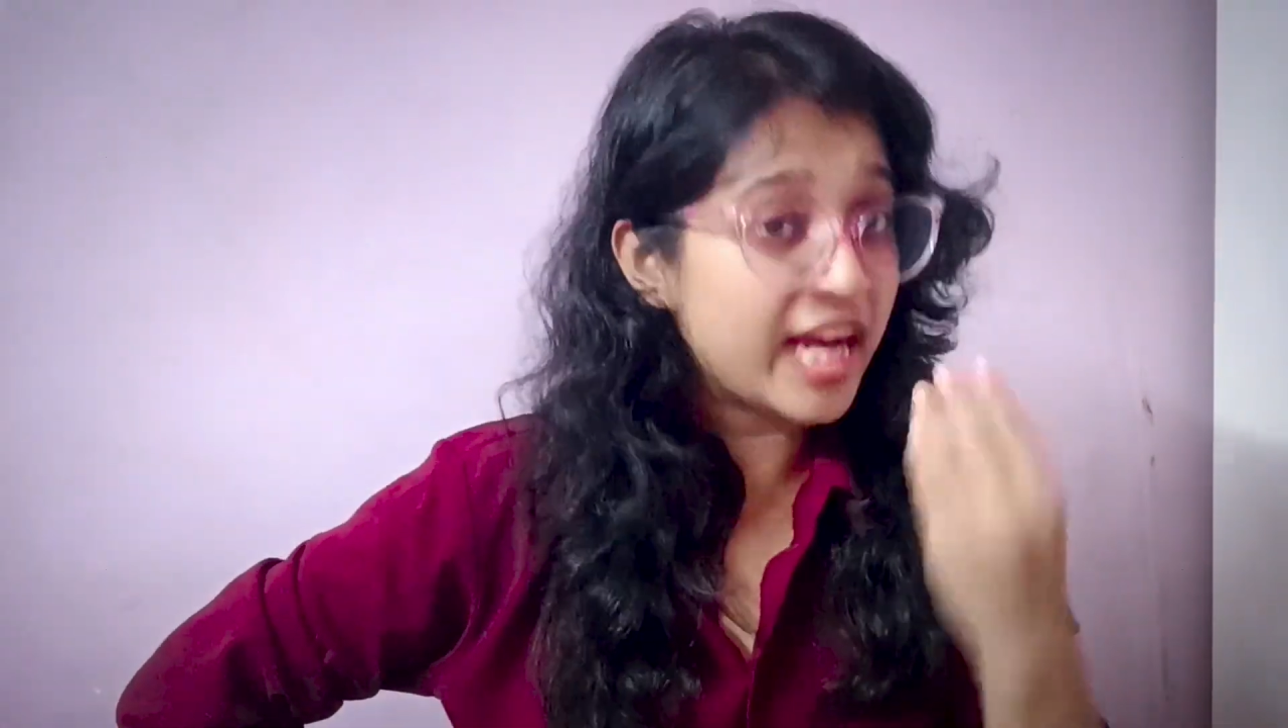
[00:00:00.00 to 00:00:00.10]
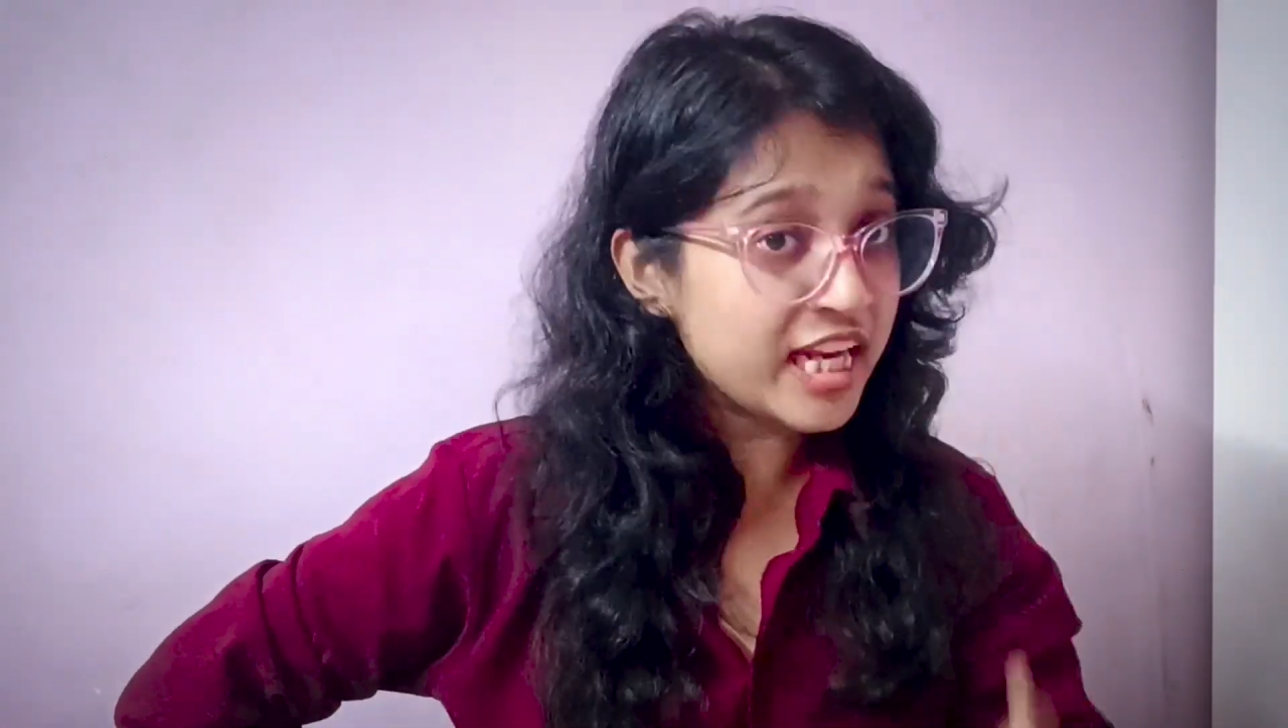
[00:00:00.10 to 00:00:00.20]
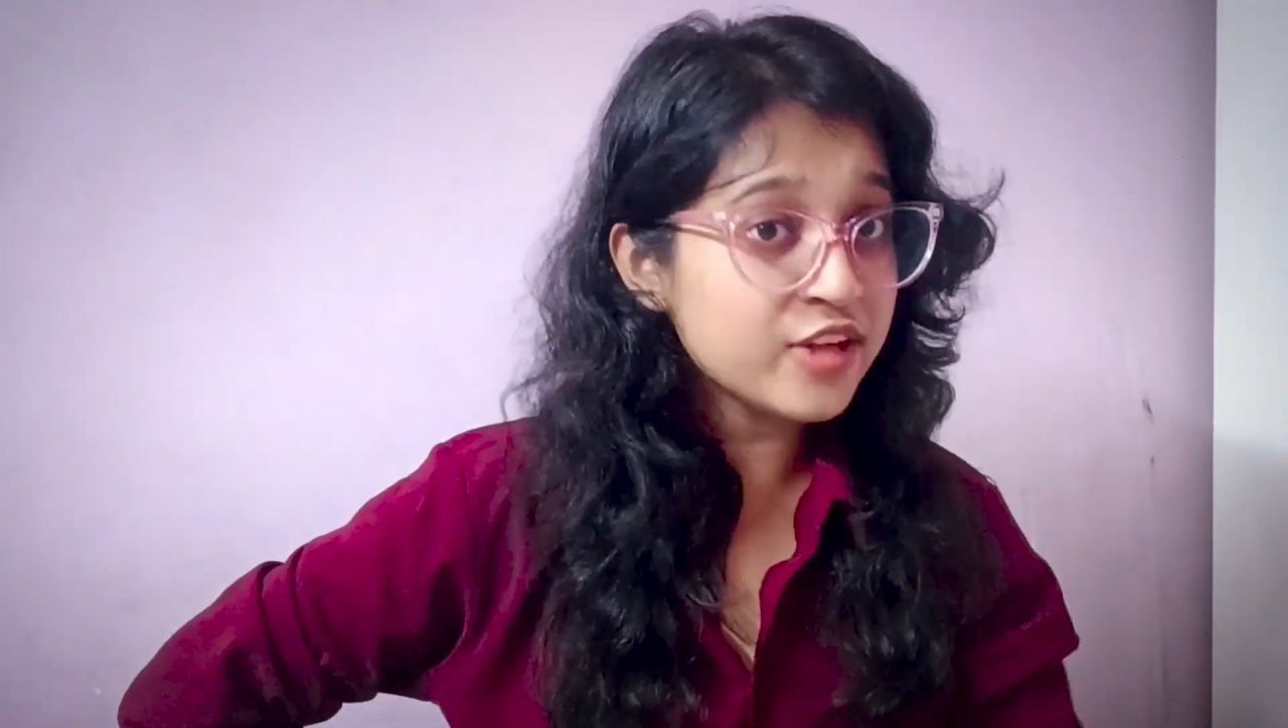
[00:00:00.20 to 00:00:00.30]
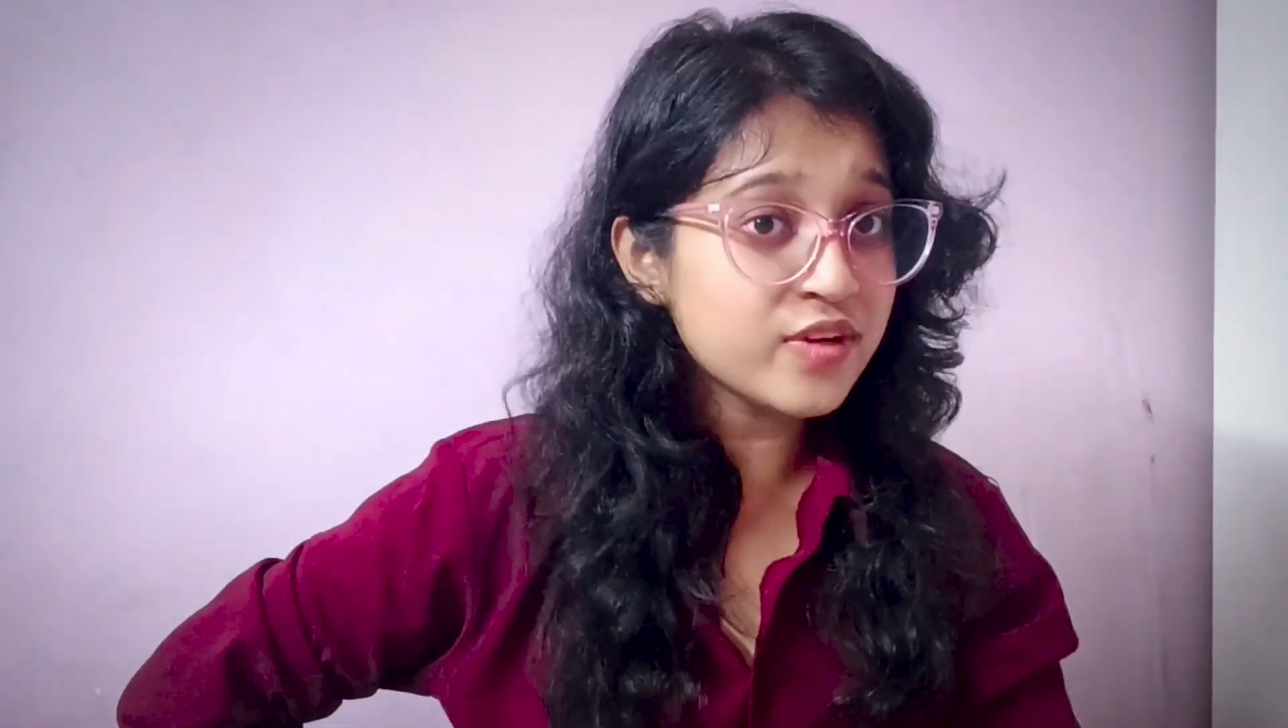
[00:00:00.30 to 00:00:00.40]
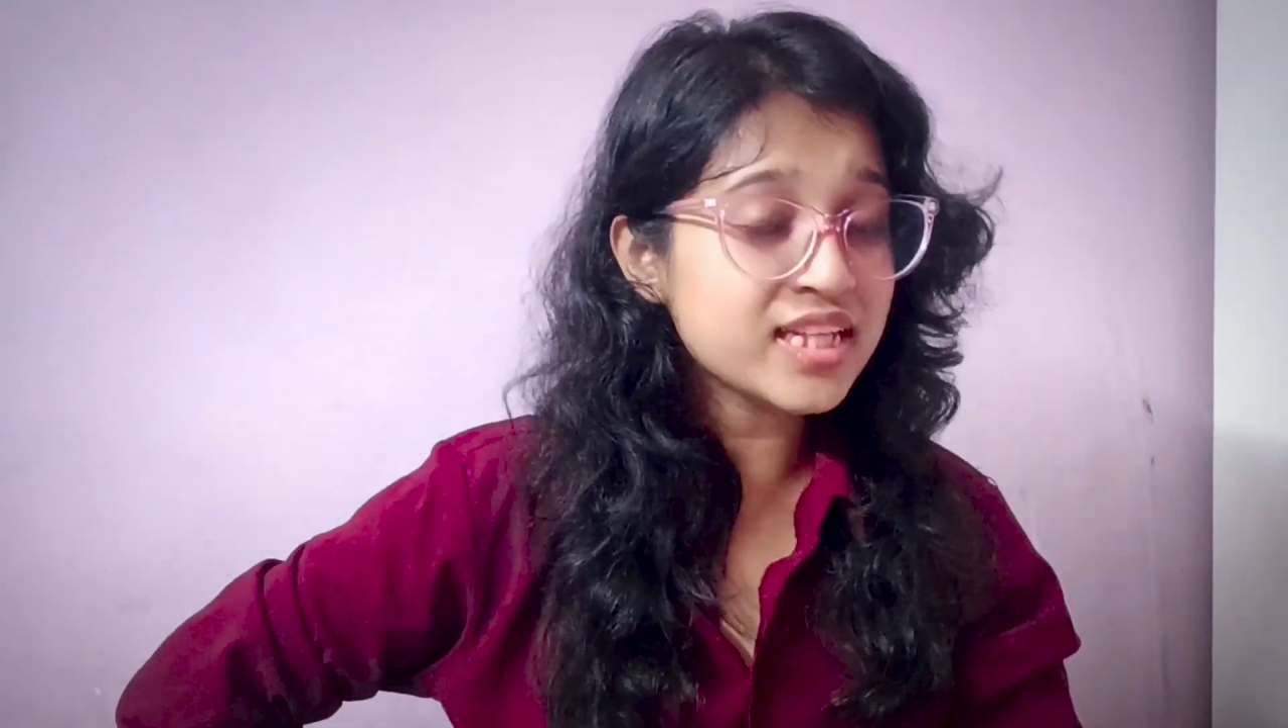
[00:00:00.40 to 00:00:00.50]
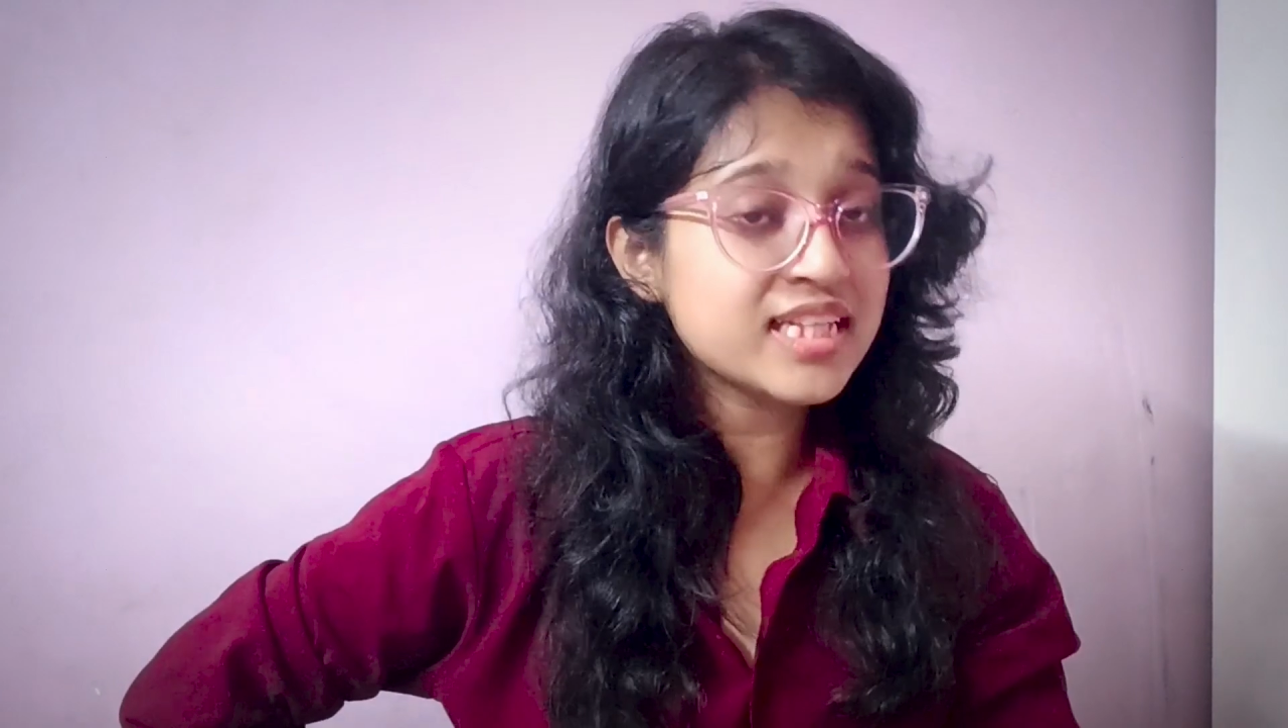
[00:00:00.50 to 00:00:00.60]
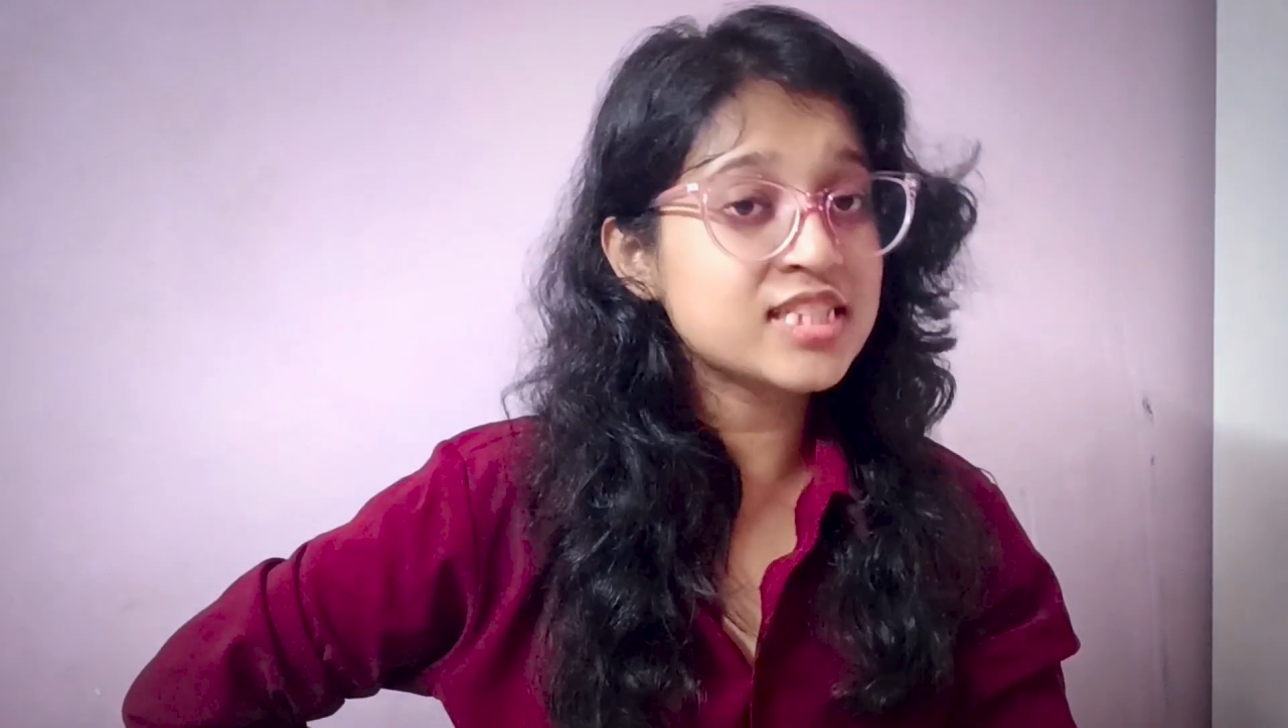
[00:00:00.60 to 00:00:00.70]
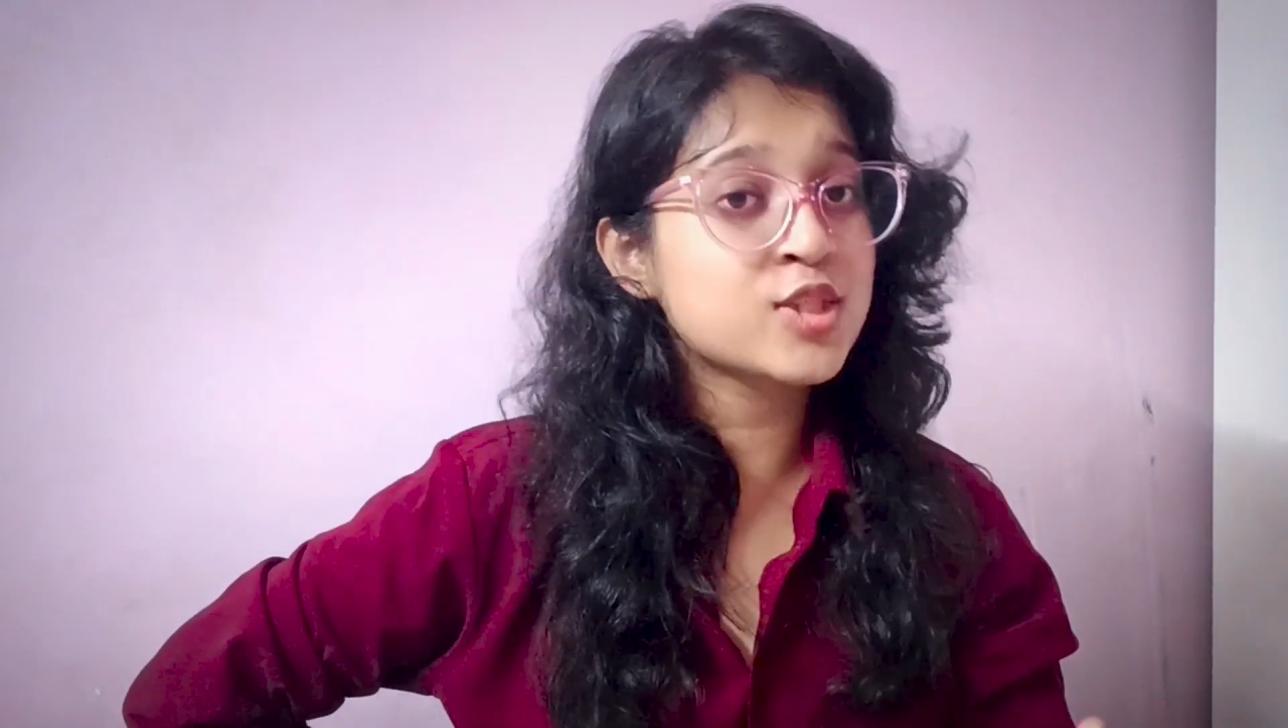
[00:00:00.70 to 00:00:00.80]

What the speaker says: anyone